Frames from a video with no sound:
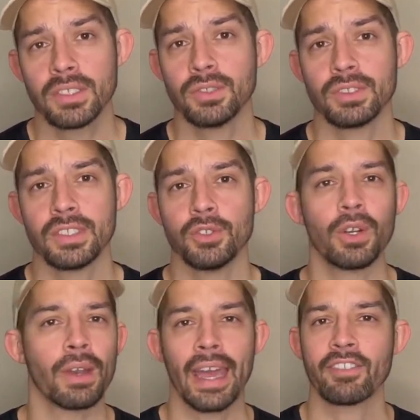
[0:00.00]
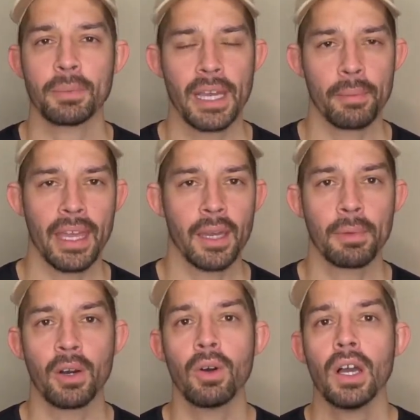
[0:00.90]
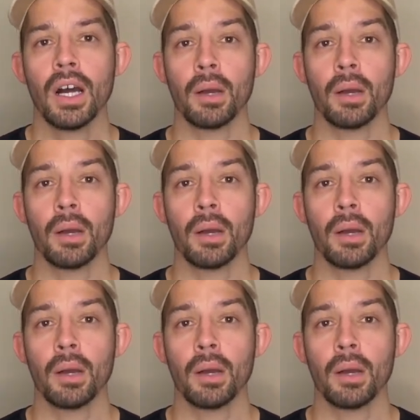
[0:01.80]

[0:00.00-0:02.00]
You don't have to pick up ammo.